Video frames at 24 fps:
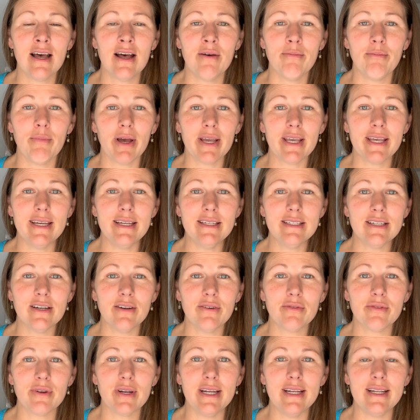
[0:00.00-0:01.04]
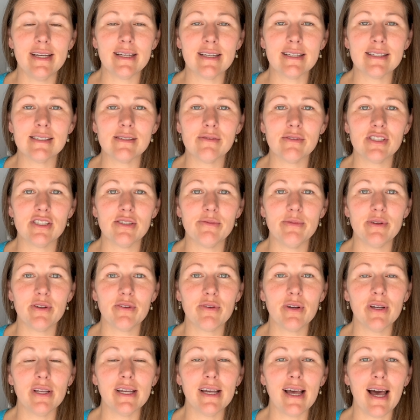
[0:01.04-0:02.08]
my ketone readings, which have been
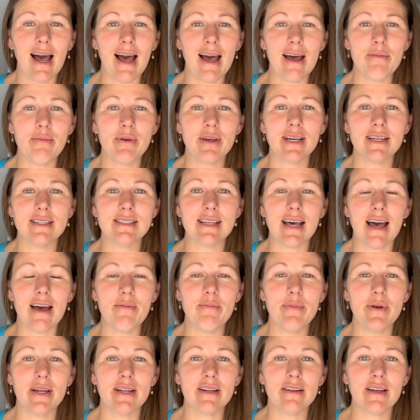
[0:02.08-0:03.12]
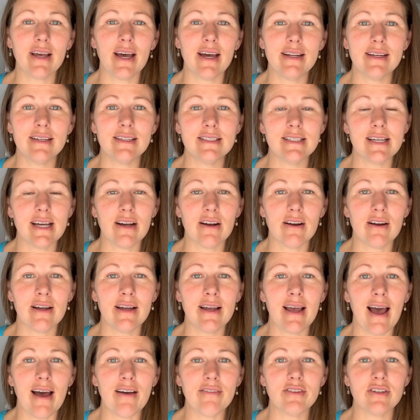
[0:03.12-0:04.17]
really high because I've been cutting dairy.
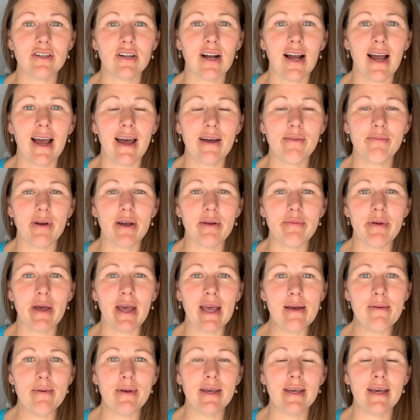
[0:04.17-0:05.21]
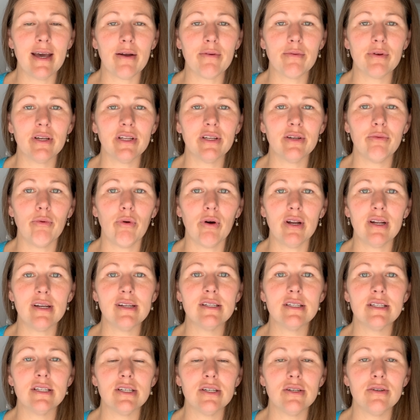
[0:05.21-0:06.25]
After I had my baby, I really
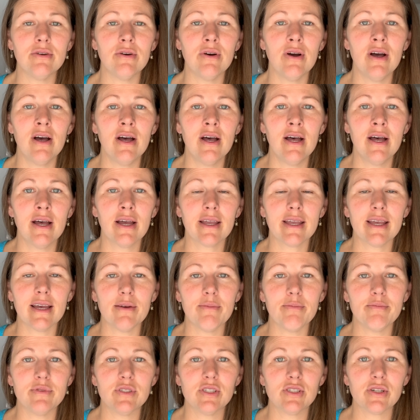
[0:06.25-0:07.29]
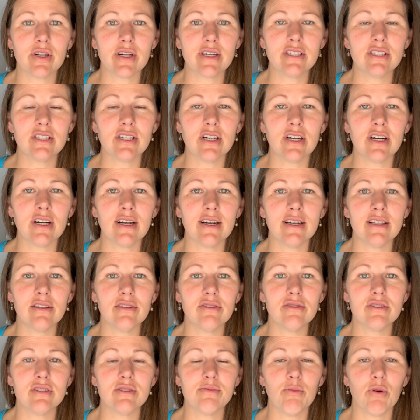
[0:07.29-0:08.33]
wanted to get stricter and
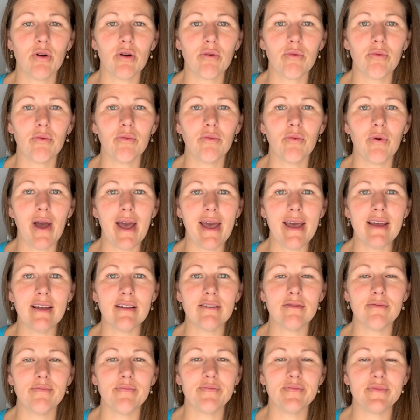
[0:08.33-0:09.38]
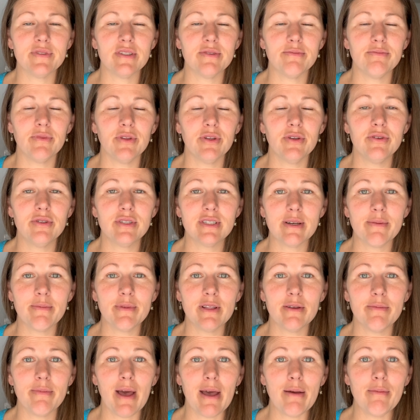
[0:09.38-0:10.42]
lose more weight, lose some of
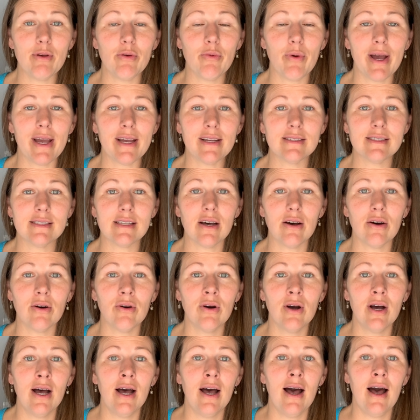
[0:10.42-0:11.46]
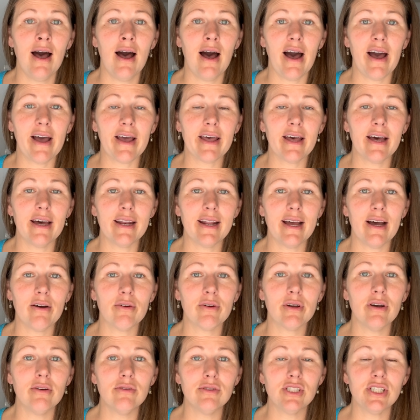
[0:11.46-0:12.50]
the baby weight. So I cut out
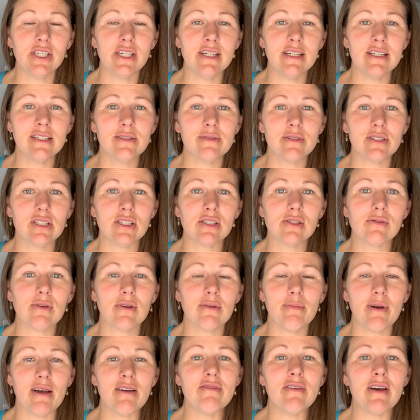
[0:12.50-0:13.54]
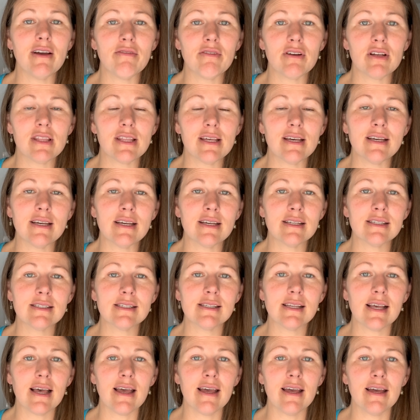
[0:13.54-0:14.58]
goat cheese, which is one of my favorite things,
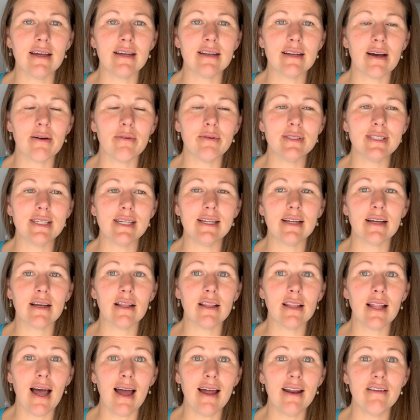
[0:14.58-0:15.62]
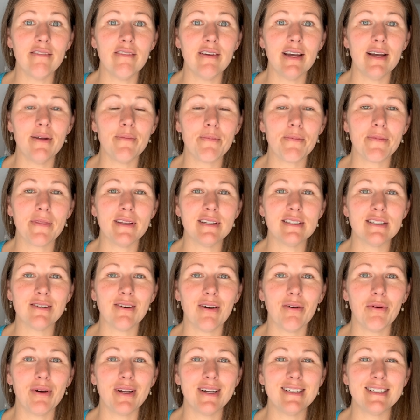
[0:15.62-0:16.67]
and I was eating a lot of it, so I
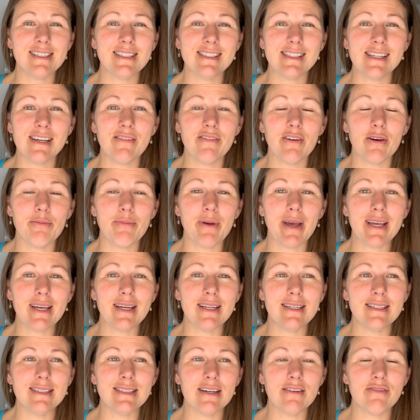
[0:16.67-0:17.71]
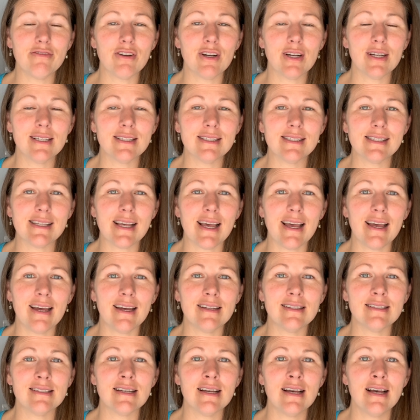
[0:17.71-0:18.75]
wanted to see if it would make any difference,
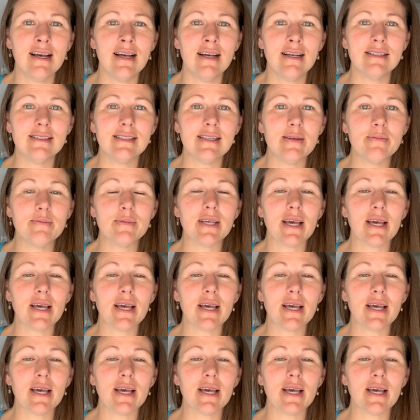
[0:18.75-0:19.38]
and seems